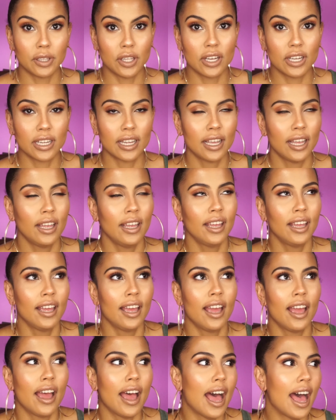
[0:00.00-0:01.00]
look.
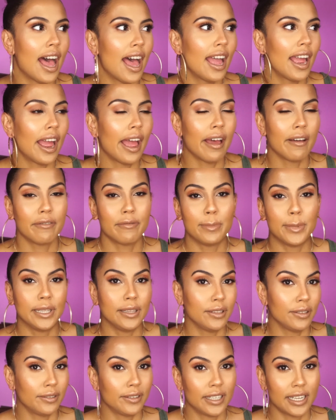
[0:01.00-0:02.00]
I have
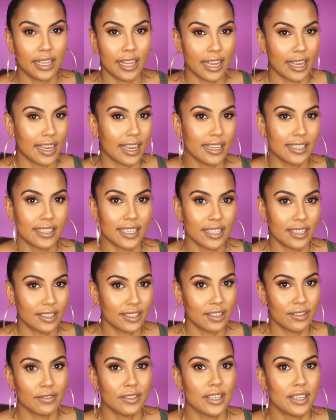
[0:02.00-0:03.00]
been doing it, like I said
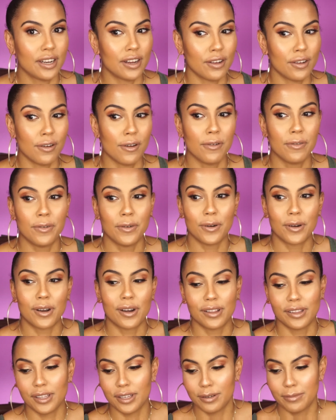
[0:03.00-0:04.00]
on the video, for
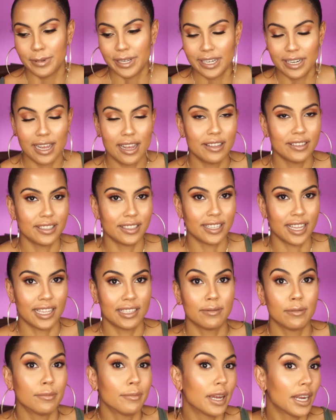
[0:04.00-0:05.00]
a little bit now. This
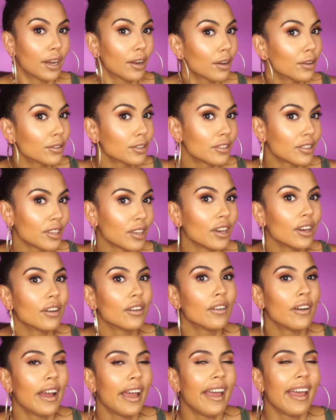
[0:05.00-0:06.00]
has been my
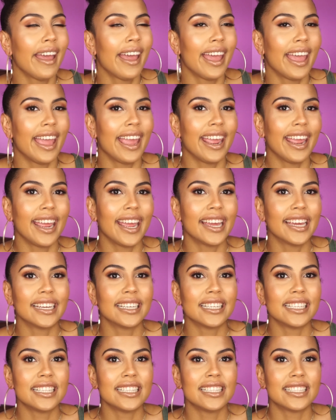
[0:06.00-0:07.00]
go-to.
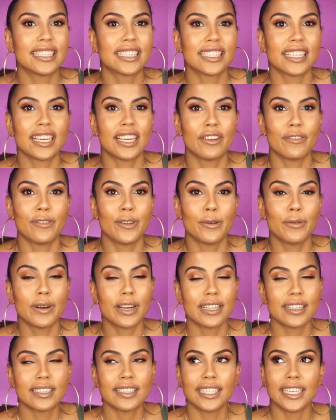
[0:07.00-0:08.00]
And if you
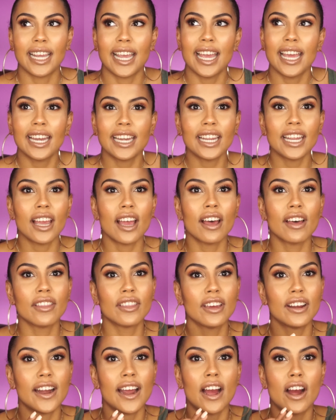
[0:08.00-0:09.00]
want to see any
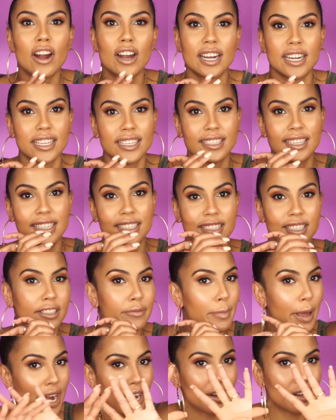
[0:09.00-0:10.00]
other artist
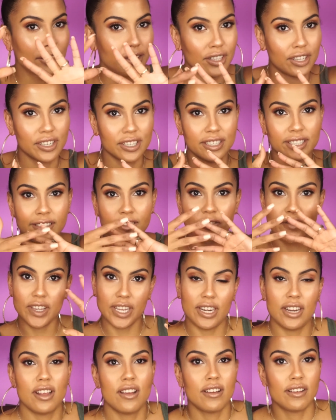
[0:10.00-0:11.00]
inspired looks,
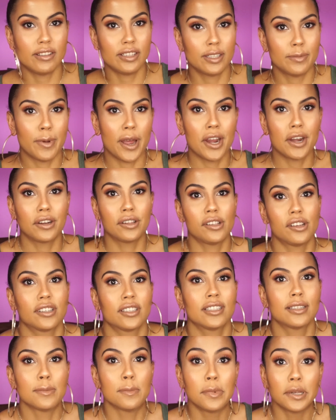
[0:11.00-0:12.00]
video inspired
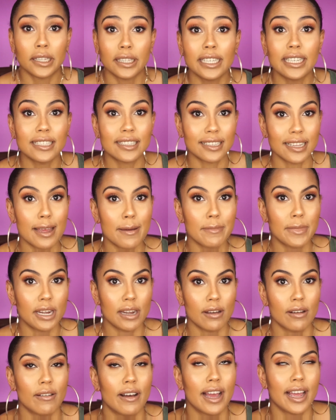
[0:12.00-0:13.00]
looks, please let me
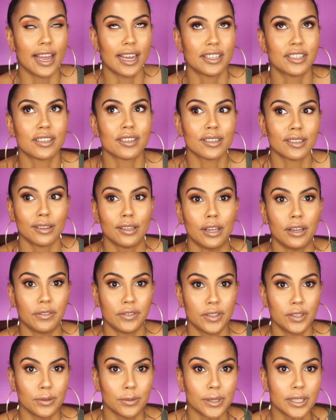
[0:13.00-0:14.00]
know. I actually
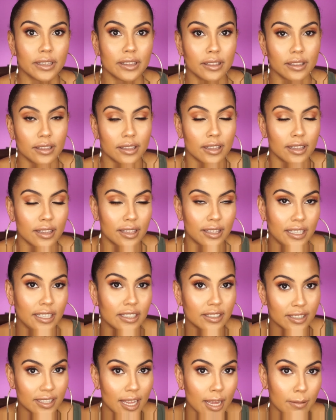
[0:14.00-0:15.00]
love doing
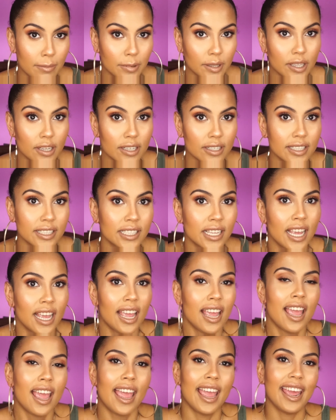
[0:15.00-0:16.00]
these type of looks,
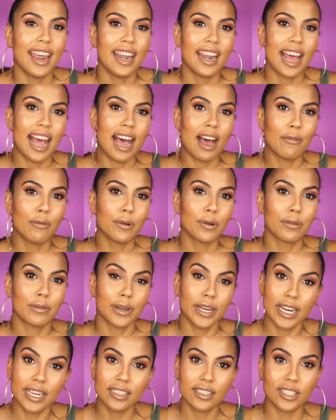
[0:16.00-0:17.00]
and I will
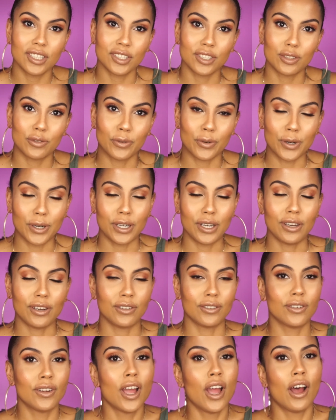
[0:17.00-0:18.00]
create those for
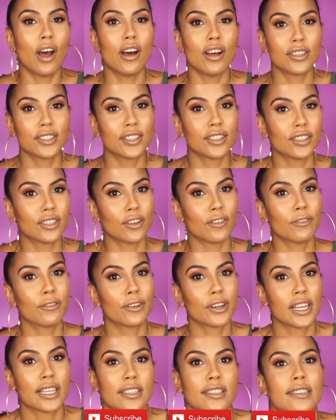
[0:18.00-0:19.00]
you. Also, don't
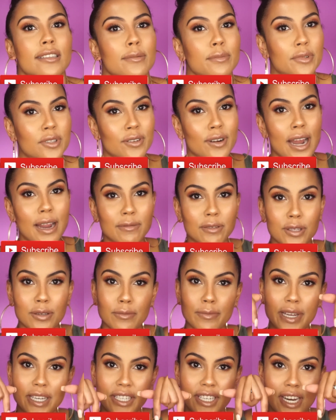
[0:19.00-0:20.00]
forget to subscribe
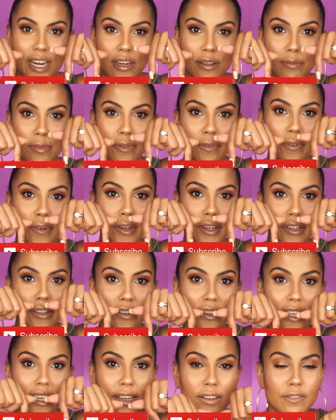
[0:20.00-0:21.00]
to my channel before
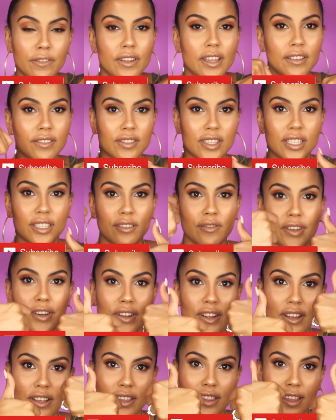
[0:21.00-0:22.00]
you leave. Give this
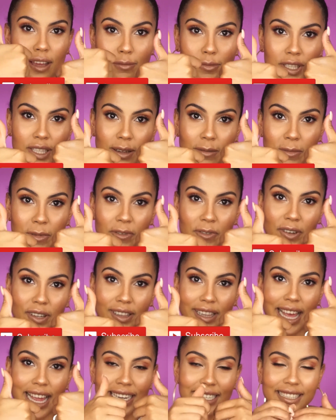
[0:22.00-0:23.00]
video a thumbs up if
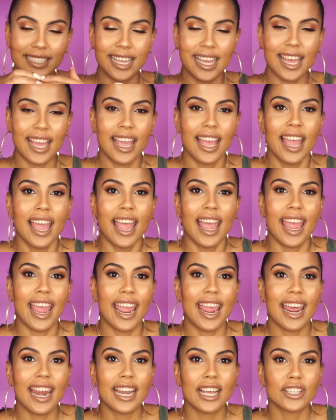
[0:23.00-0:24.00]
you liked it,
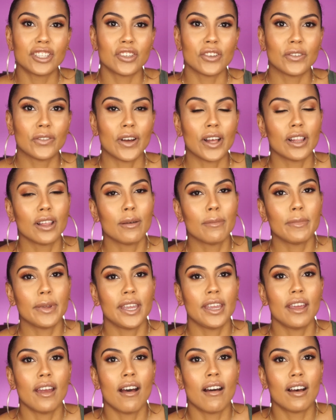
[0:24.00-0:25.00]
and to follow
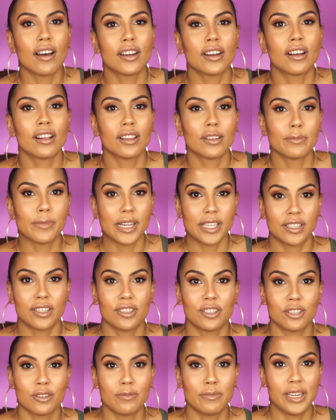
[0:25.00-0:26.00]
me on all of my
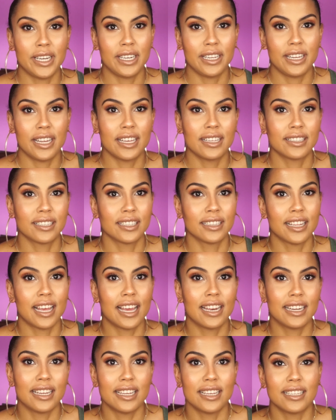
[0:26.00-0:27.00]
social medias, and
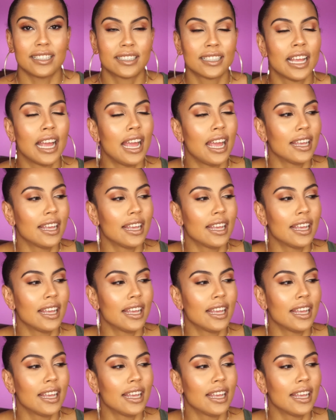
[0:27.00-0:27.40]
that is